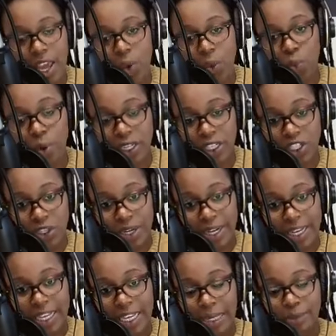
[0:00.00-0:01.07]
What is your
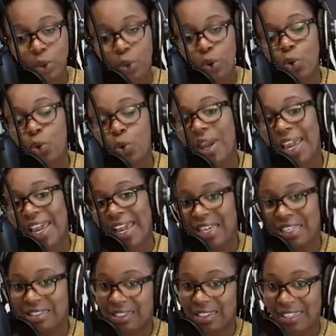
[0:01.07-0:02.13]
name? Hoe
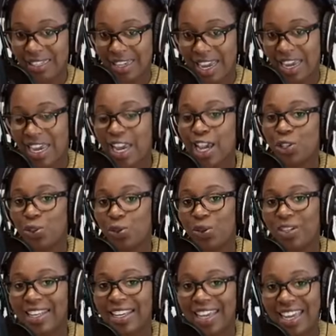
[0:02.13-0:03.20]
heet jij? So not
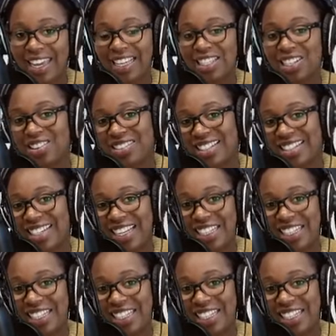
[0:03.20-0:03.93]
the hate as in like